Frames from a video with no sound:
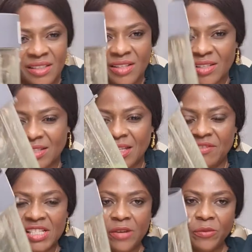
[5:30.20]
Just give
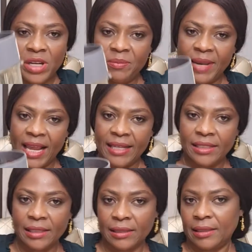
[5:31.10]
it a quick
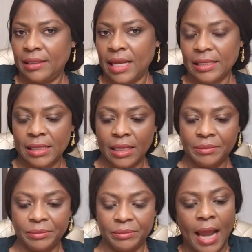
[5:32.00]
blend. That's it.
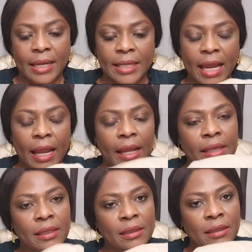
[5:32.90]
And
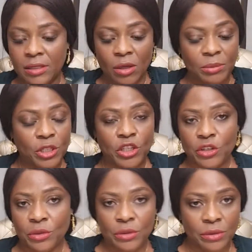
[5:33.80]
then it's up to
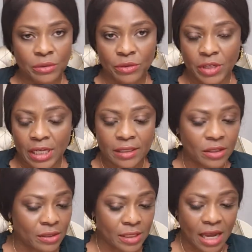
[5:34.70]
you. You can
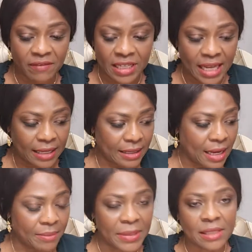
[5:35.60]
just have it like
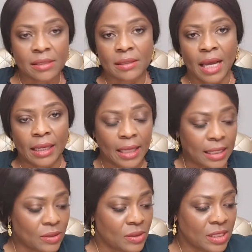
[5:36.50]
that, but I
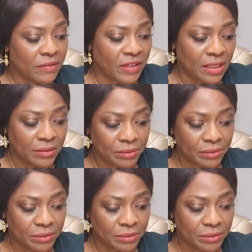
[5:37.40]
like to sieve it.